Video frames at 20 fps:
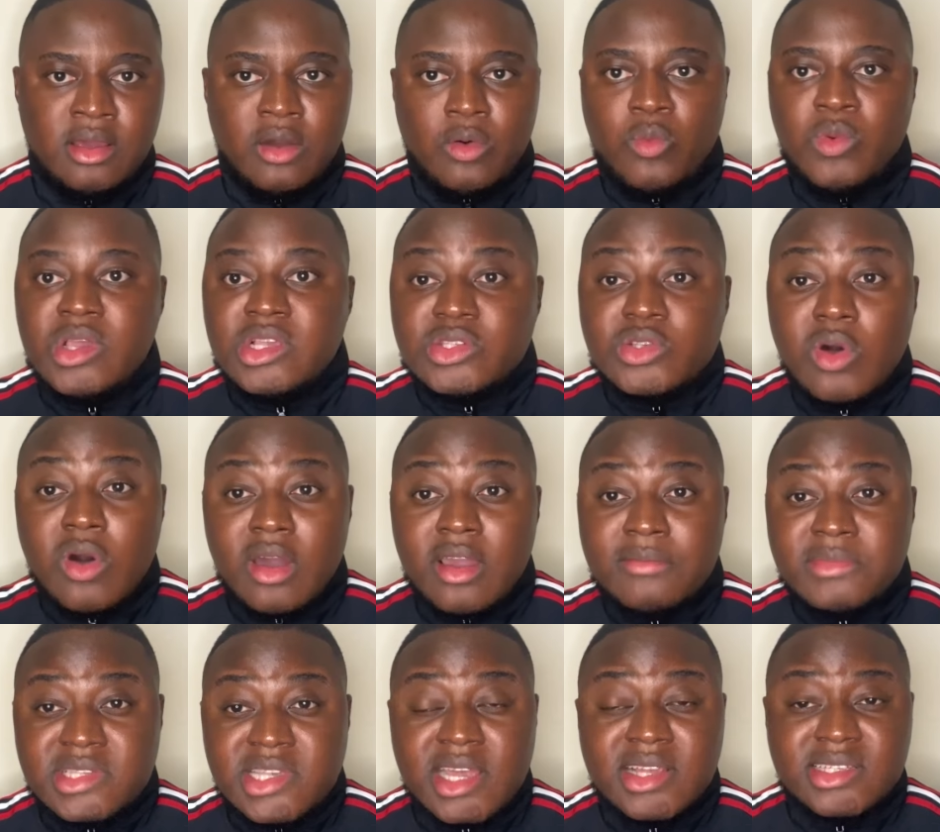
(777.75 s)
We saw him
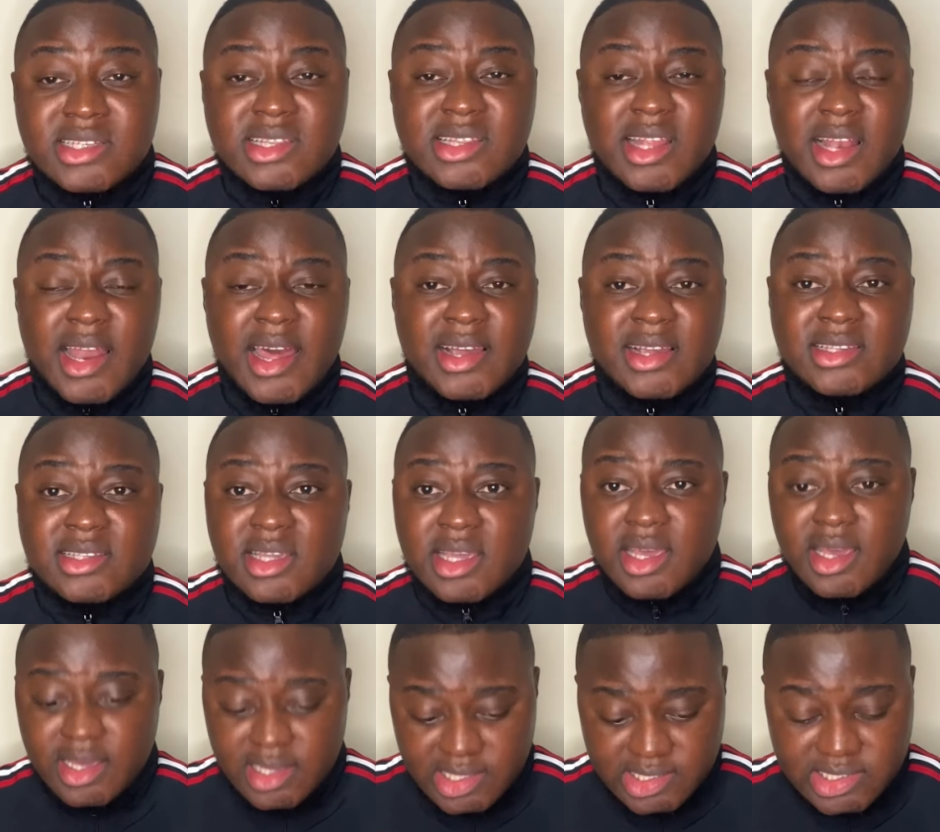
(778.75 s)
sanction the likes,
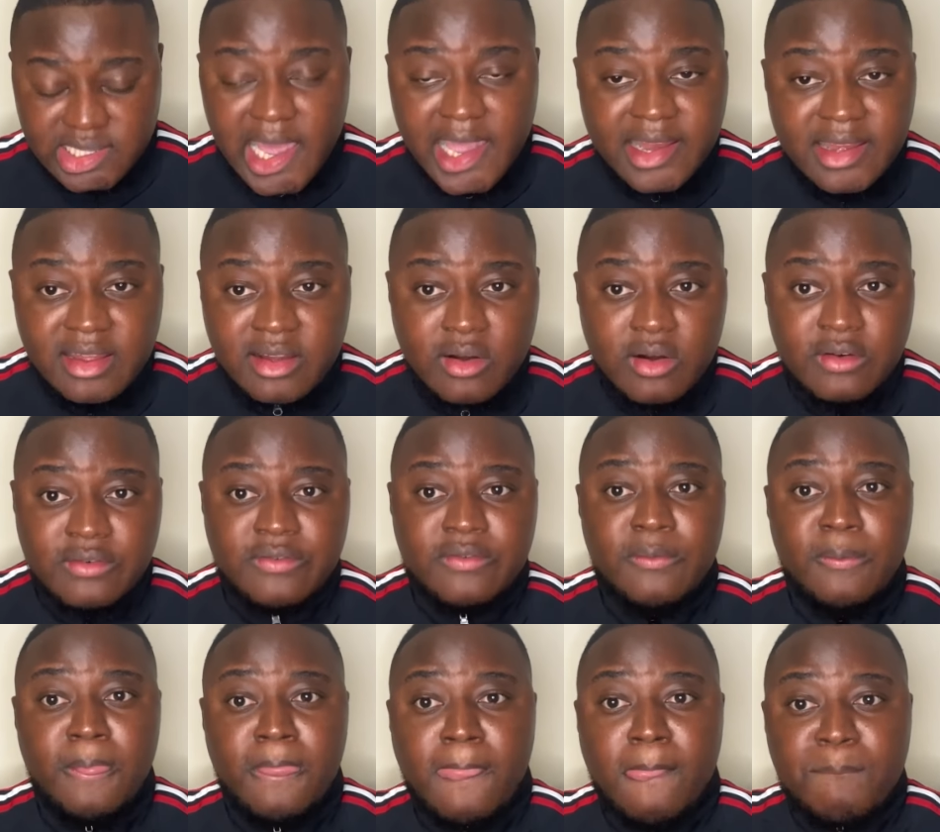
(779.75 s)
signing off
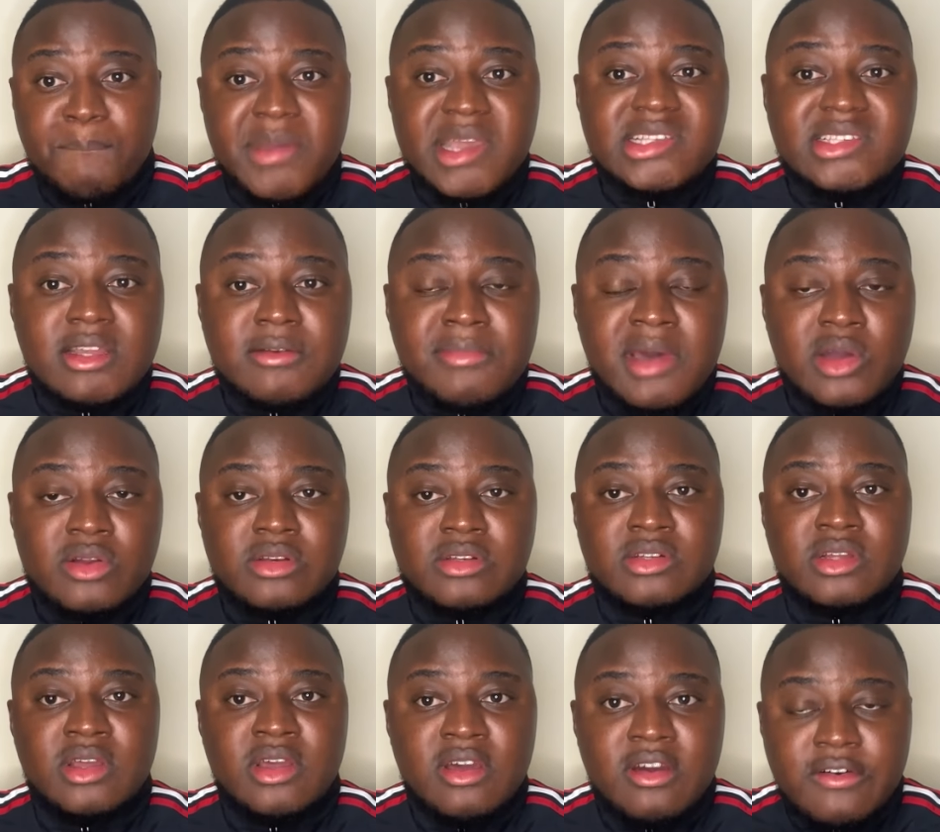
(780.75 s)
Mason Mount
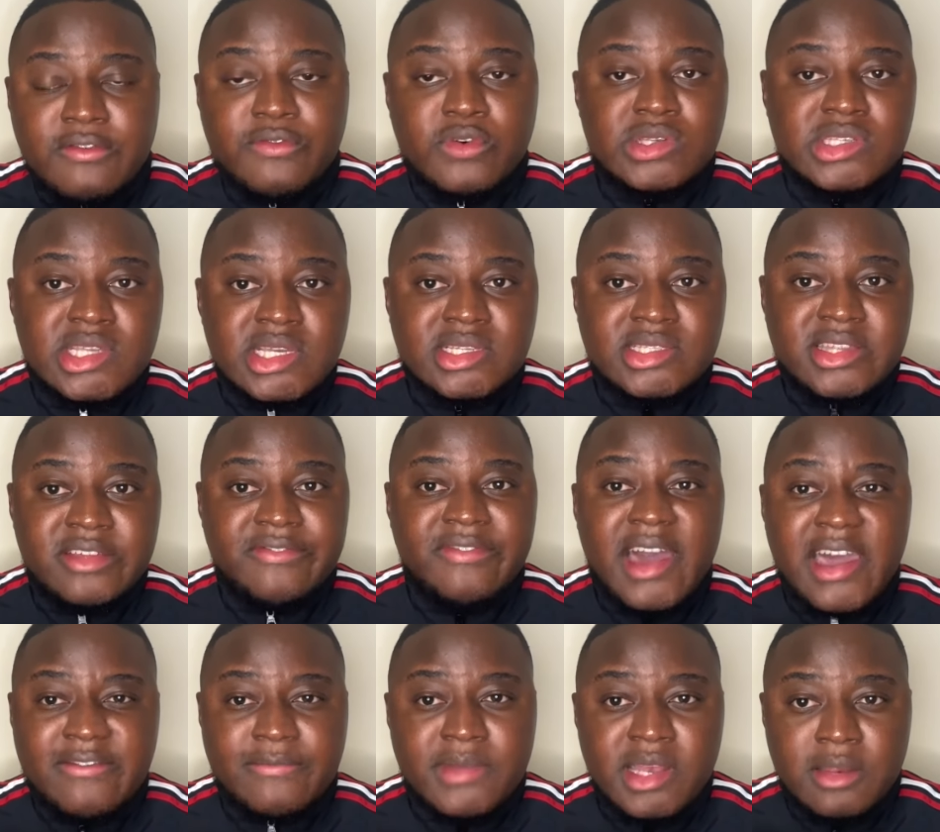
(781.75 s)
for
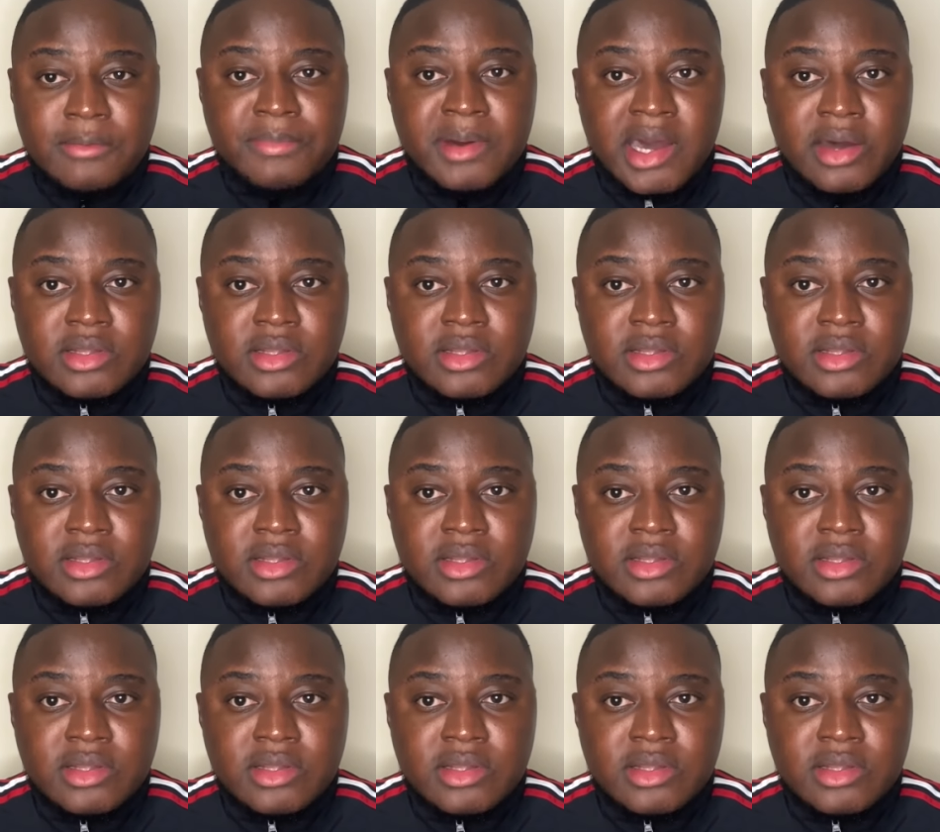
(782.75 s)
£65 million.